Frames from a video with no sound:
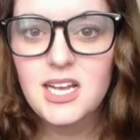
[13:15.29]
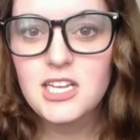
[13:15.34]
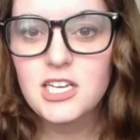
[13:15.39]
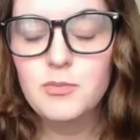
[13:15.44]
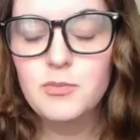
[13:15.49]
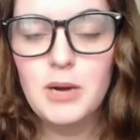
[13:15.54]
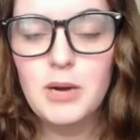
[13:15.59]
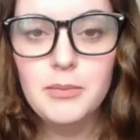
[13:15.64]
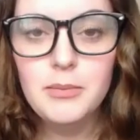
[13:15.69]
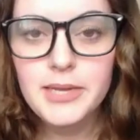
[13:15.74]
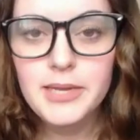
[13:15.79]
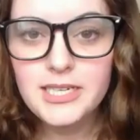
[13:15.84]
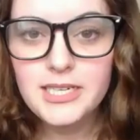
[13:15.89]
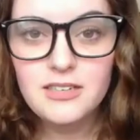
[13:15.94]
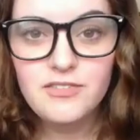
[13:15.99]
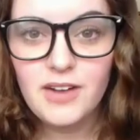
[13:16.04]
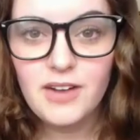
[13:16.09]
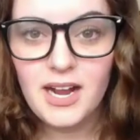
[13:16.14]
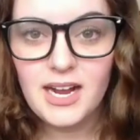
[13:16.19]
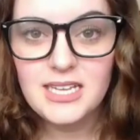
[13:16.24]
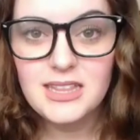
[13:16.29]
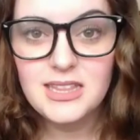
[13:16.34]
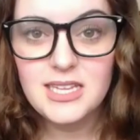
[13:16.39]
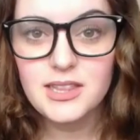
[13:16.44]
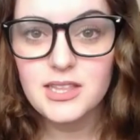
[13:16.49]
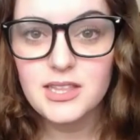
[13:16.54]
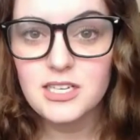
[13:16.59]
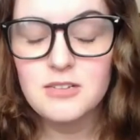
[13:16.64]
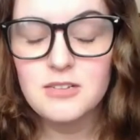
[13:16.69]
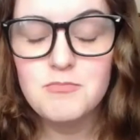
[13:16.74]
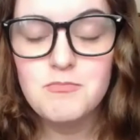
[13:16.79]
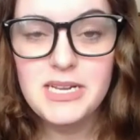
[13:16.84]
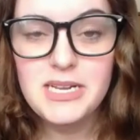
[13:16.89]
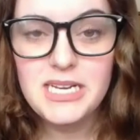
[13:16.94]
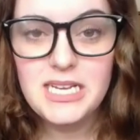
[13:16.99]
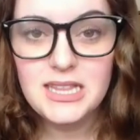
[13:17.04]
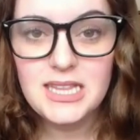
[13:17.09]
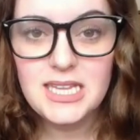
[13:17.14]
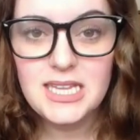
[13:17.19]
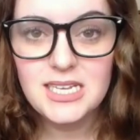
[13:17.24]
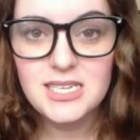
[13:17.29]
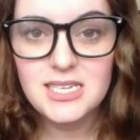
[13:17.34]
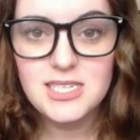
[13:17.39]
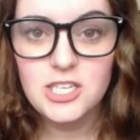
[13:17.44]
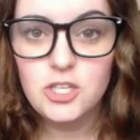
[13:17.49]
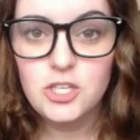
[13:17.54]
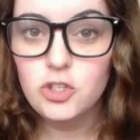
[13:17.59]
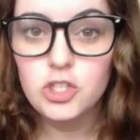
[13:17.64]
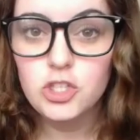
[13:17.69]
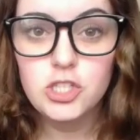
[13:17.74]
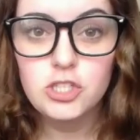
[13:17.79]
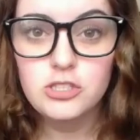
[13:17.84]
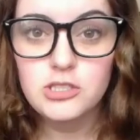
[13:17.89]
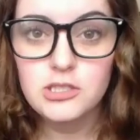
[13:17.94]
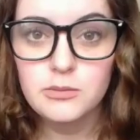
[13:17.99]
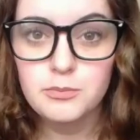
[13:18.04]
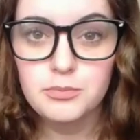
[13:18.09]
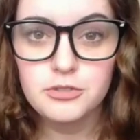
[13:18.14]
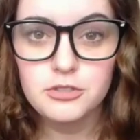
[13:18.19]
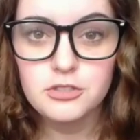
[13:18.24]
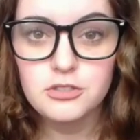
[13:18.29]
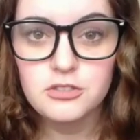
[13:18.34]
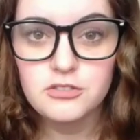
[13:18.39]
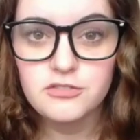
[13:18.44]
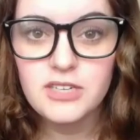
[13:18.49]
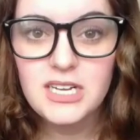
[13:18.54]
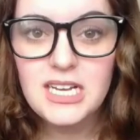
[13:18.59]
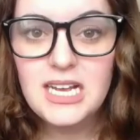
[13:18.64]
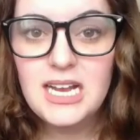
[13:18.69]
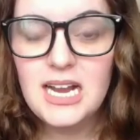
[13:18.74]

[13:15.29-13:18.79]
You're probably going to find that there are many things that you can do to improve,